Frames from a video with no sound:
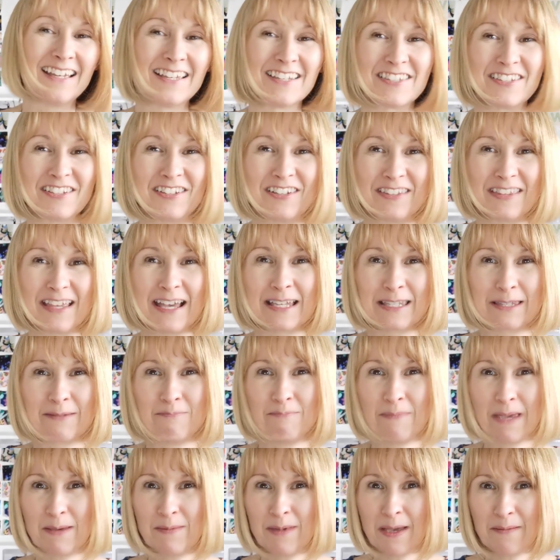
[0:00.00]
So that's
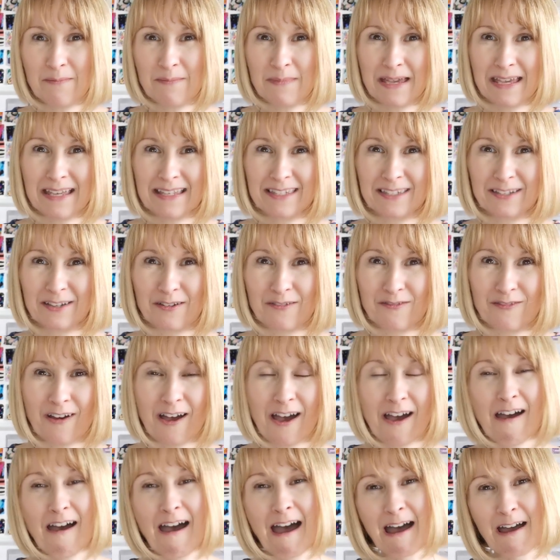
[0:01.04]
MeMadeMay so
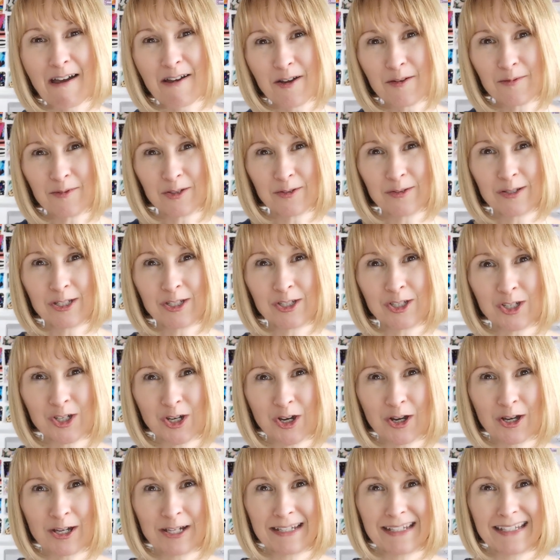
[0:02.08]
far. I hope you
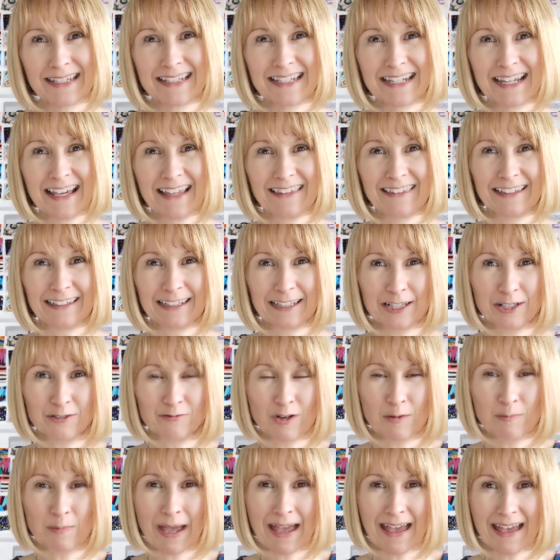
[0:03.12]
enjoyed the little
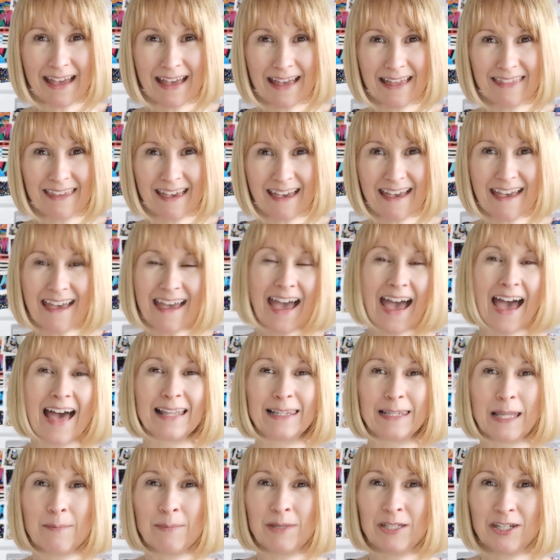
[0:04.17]
repair there.
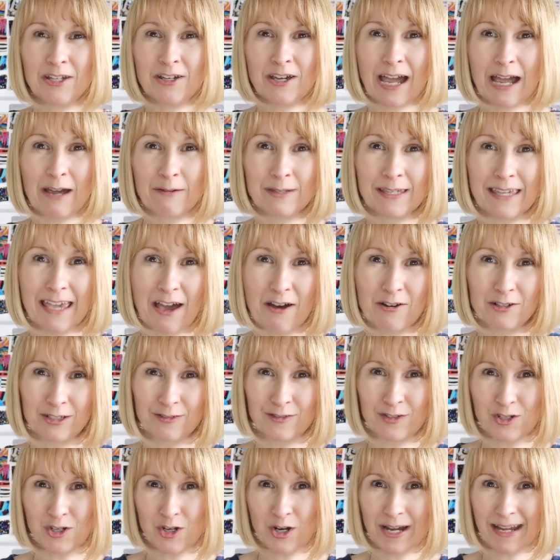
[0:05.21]
Let me know how you get on
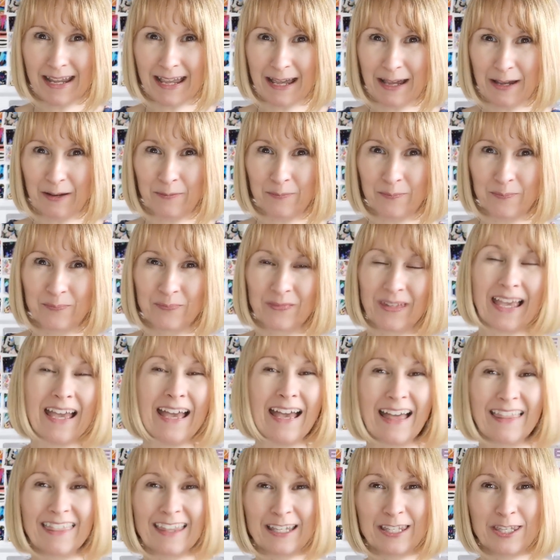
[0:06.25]
if you try it out.
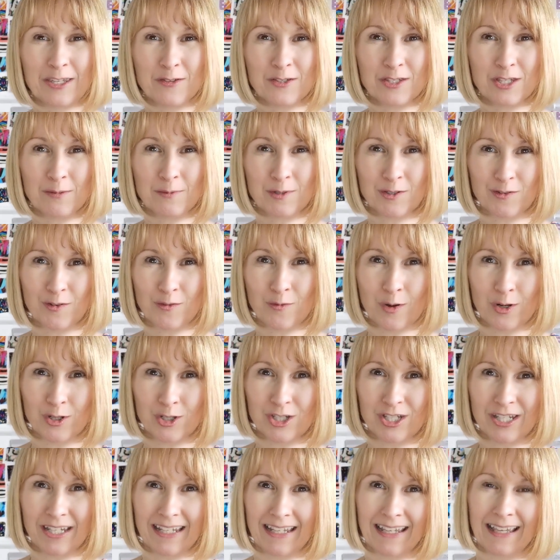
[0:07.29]
Thank you so much for
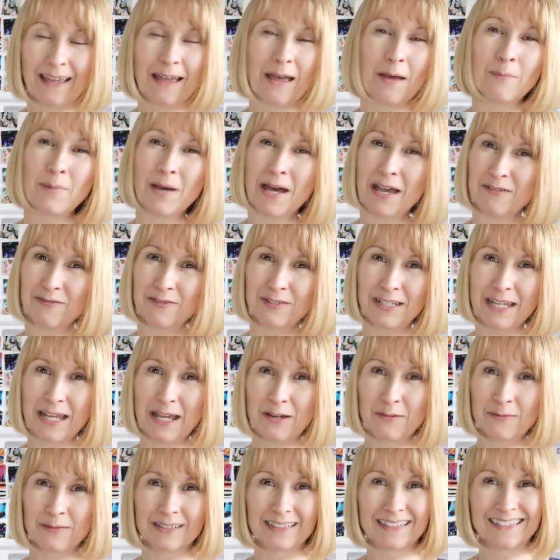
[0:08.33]
watching. Bye for
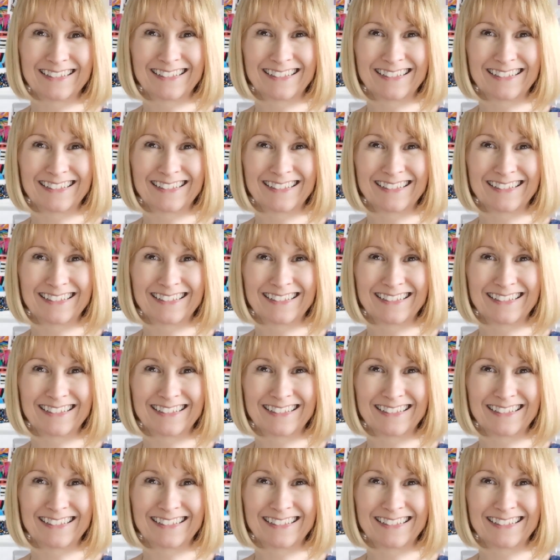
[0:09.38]
now.